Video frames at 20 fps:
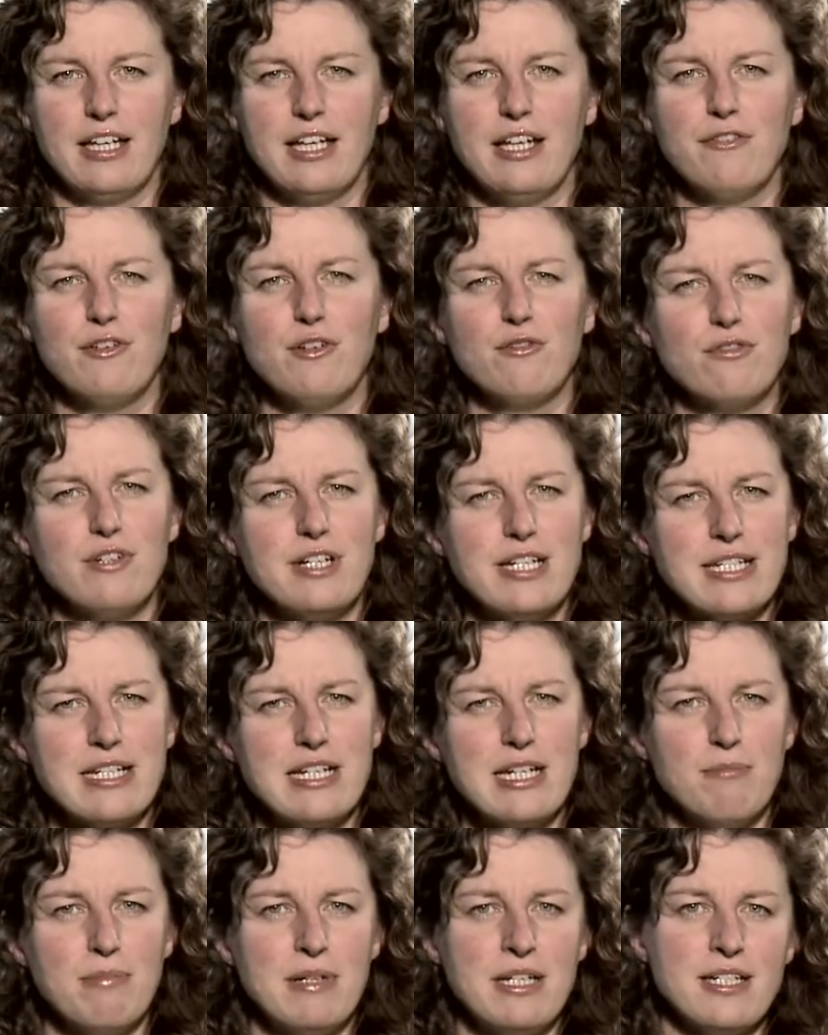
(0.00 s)
If you've
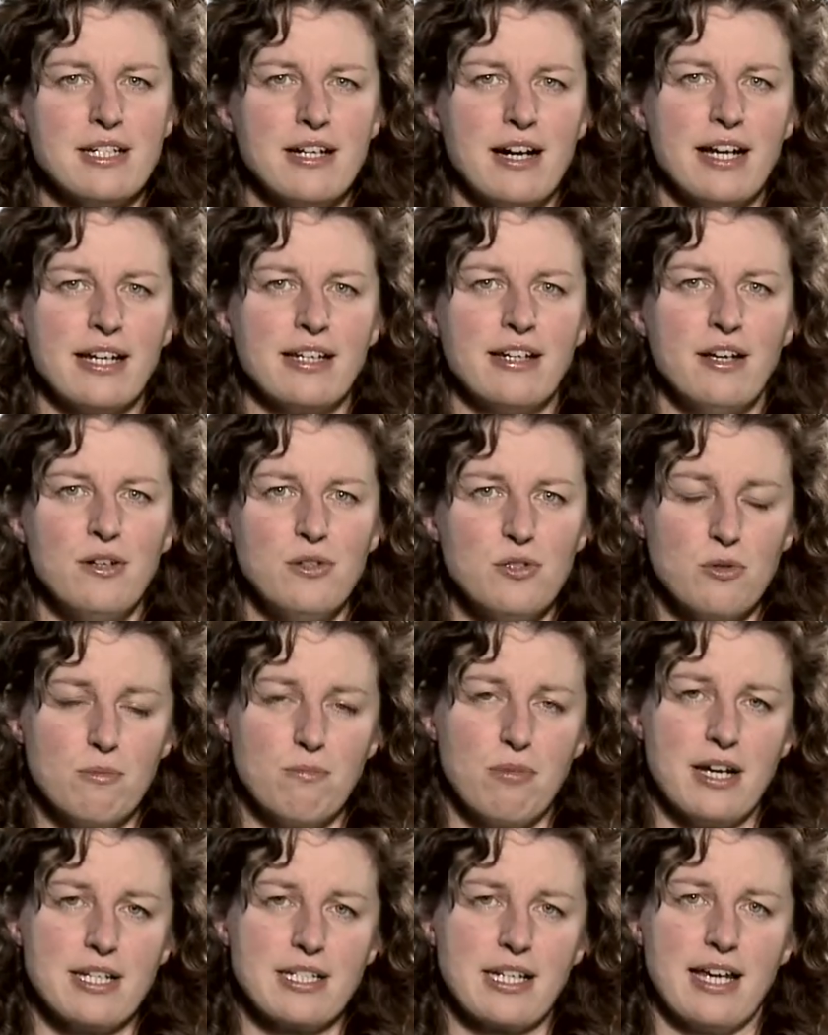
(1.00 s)
recently been diagnosed
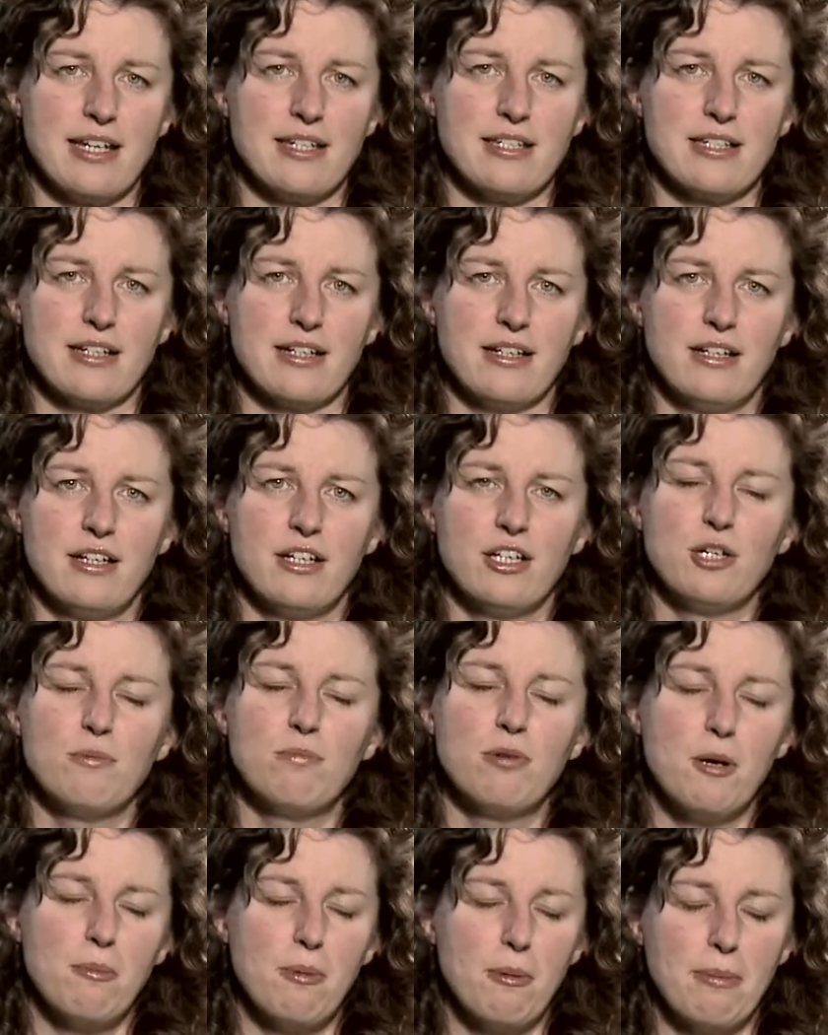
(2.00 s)
with breast cancer, you
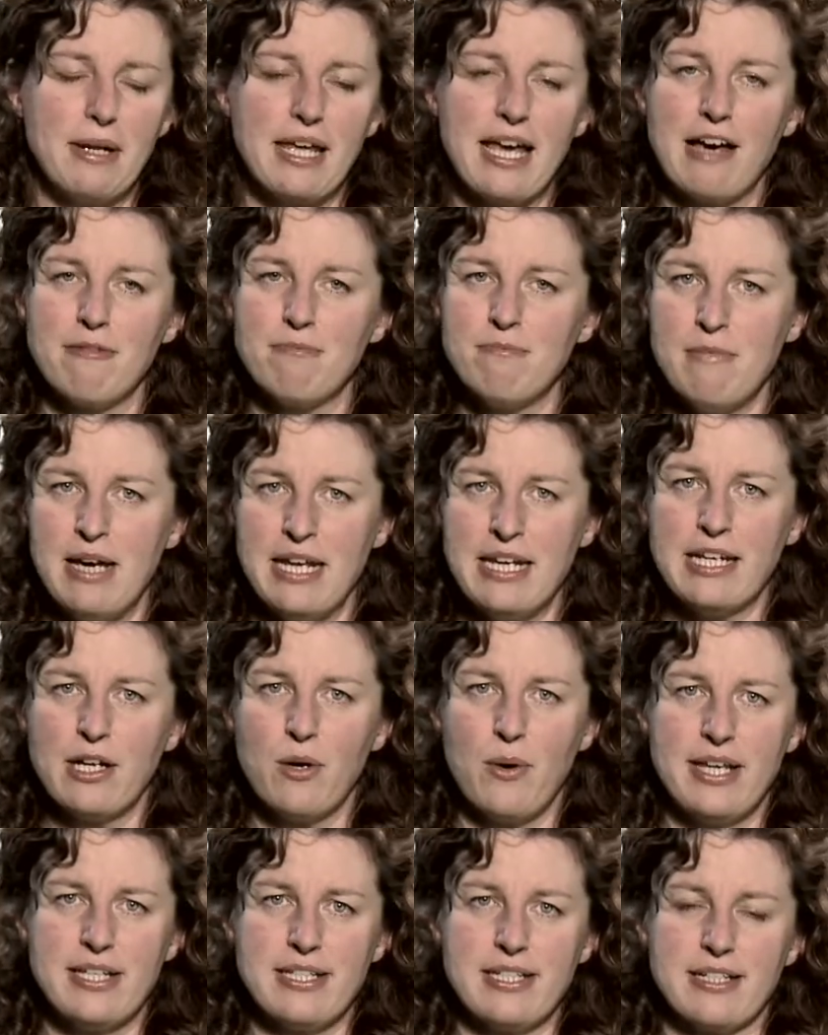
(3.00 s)
probably have many
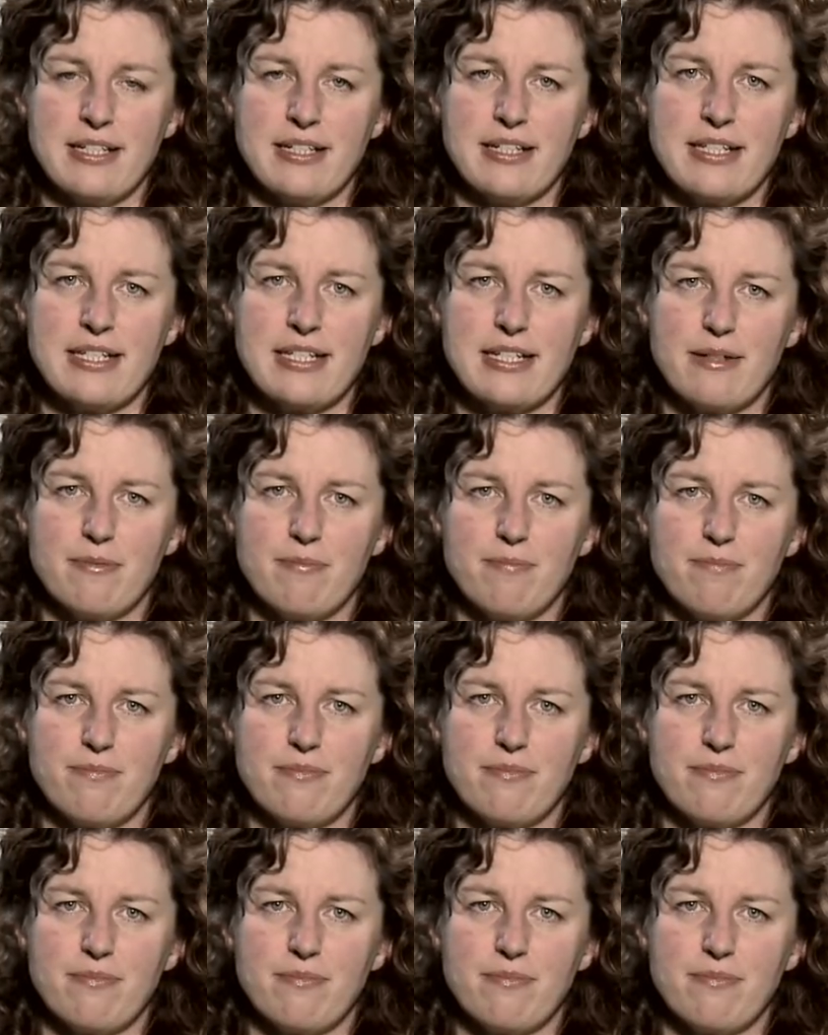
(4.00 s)
questions.